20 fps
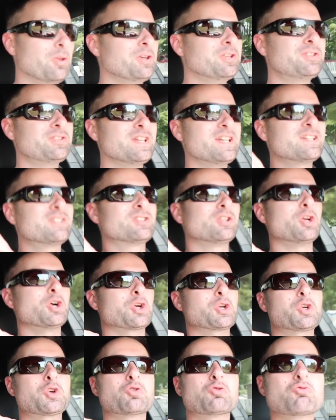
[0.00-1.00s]
these things
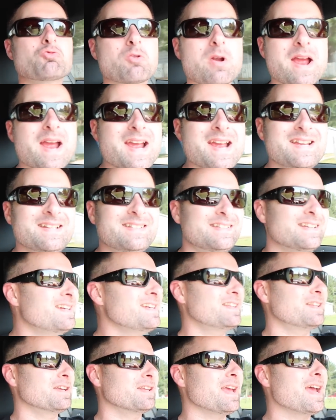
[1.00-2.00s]
look
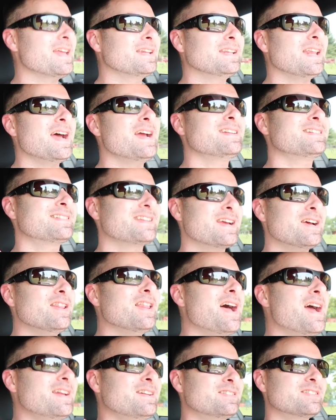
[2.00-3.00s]
crazy. The headlights,
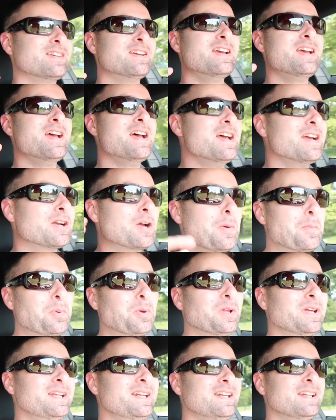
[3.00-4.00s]
taillights,
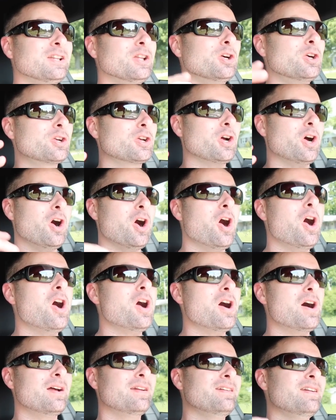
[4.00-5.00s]
completed look
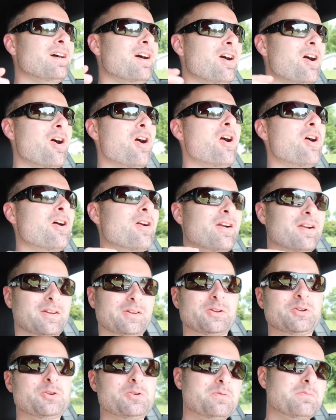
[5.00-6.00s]
on our
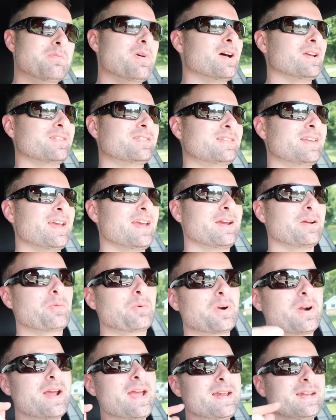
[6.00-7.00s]
new Mustang.
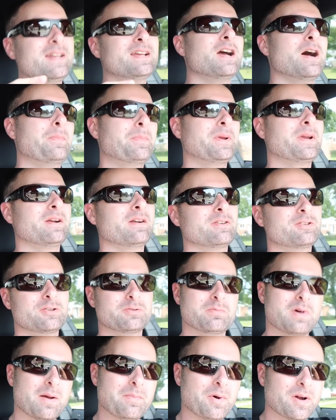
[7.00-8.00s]
We're heading up here
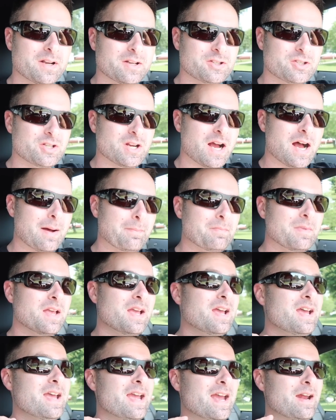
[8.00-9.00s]
to my buddy's shop,
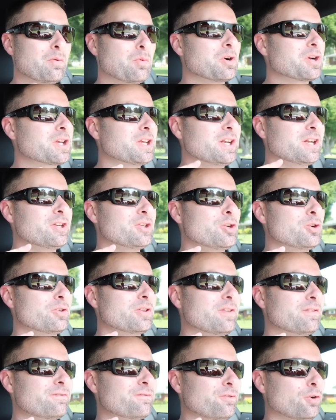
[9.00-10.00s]
and we're gonna do
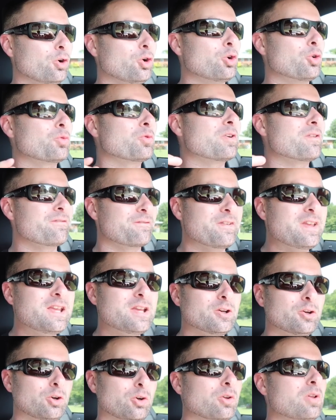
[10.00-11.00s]
the full
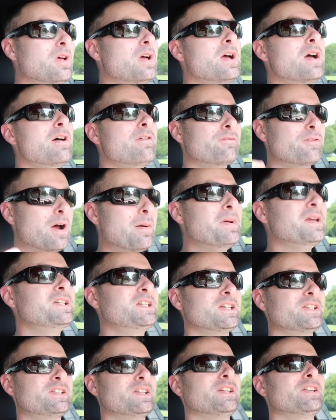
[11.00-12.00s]
reveal from a
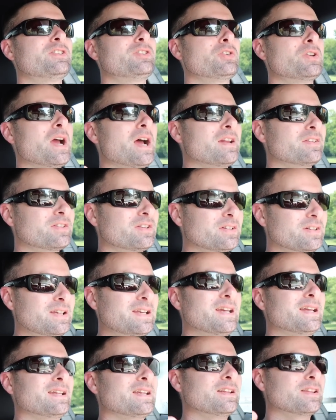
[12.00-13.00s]
distance. You guys can
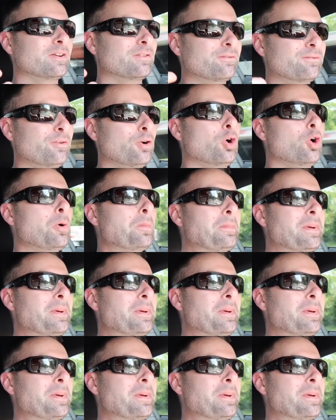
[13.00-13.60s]
get the full